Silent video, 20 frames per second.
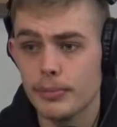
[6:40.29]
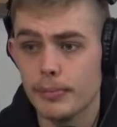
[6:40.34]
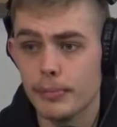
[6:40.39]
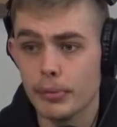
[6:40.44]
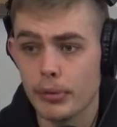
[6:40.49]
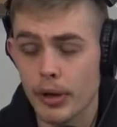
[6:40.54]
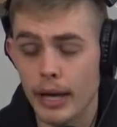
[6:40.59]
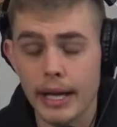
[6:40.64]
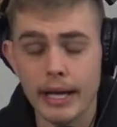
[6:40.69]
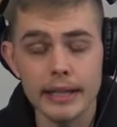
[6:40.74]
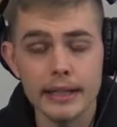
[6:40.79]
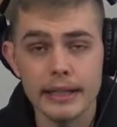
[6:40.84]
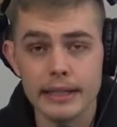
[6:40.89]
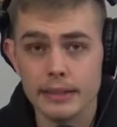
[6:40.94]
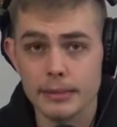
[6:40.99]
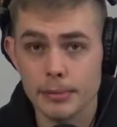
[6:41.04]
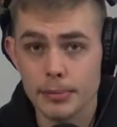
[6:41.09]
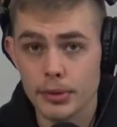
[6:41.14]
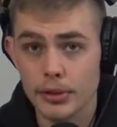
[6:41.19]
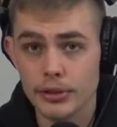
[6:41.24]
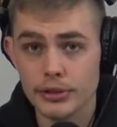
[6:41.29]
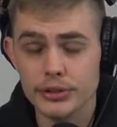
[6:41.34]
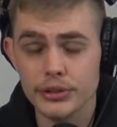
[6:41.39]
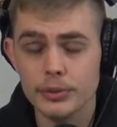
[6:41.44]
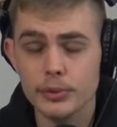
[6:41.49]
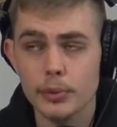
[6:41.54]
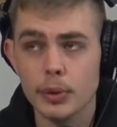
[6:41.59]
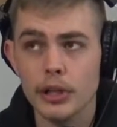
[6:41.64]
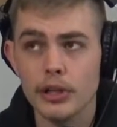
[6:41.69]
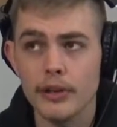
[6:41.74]
brand as a
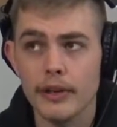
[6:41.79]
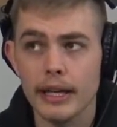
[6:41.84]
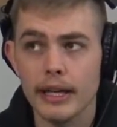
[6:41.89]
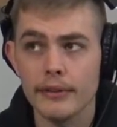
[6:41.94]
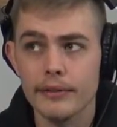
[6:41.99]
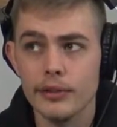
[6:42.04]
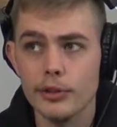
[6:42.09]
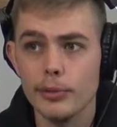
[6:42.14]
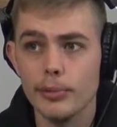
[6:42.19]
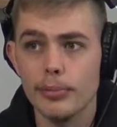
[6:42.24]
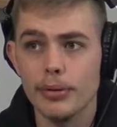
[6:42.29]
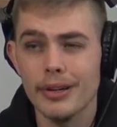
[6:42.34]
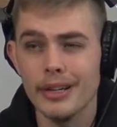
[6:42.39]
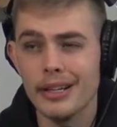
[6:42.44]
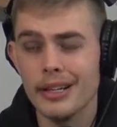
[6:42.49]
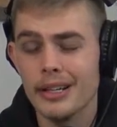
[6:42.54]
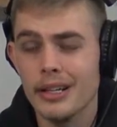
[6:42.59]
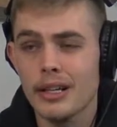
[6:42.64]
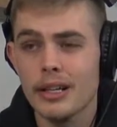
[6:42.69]
person, where that if you put